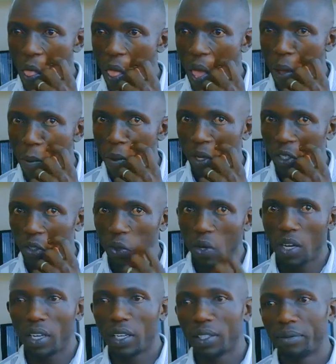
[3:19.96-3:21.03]
I make sure
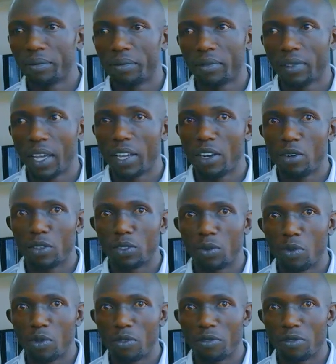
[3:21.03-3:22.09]
I don't
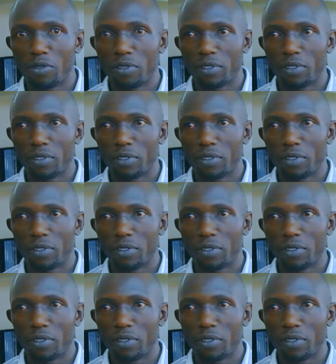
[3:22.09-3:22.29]
move.